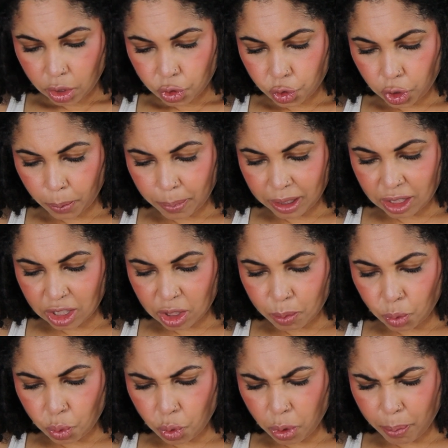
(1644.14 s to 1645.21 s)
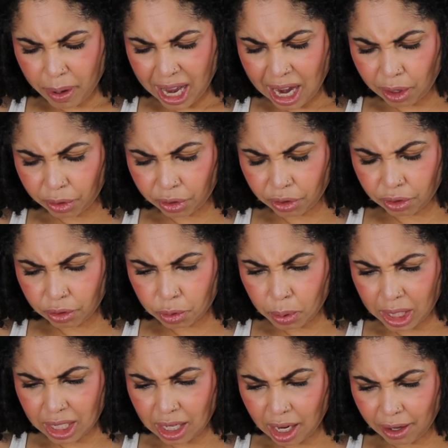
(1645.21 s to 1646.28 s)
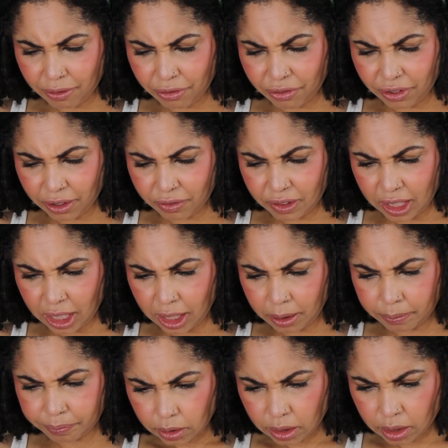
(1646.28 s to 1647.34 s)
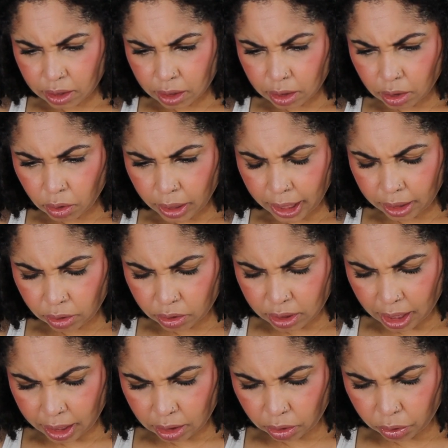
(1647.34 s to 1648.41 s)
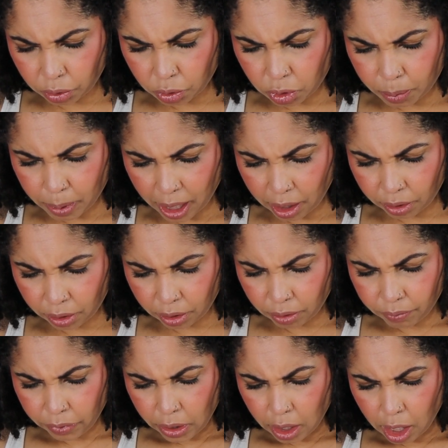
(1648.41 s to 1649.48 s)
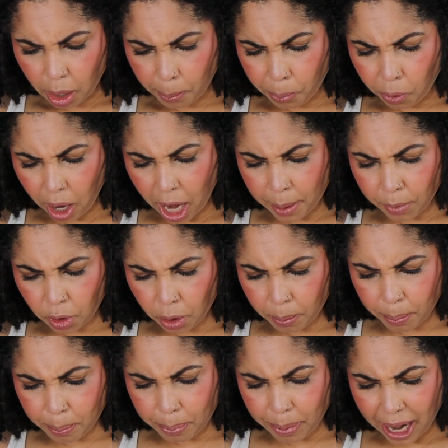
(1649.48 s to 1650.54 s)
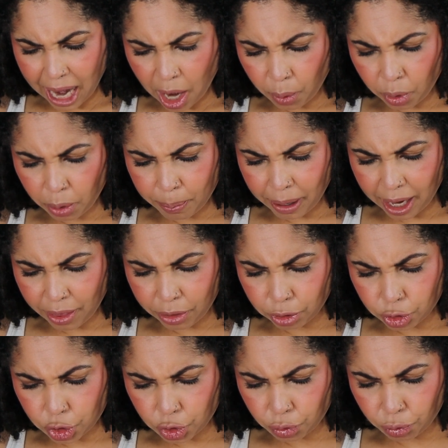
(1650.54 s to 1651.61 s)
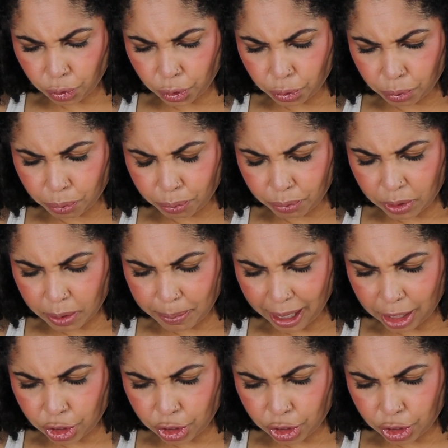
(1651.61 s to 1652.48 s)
Trippin' Smooth Powder, $29.50. looks like a loose powder. A primer powered by the shrooms,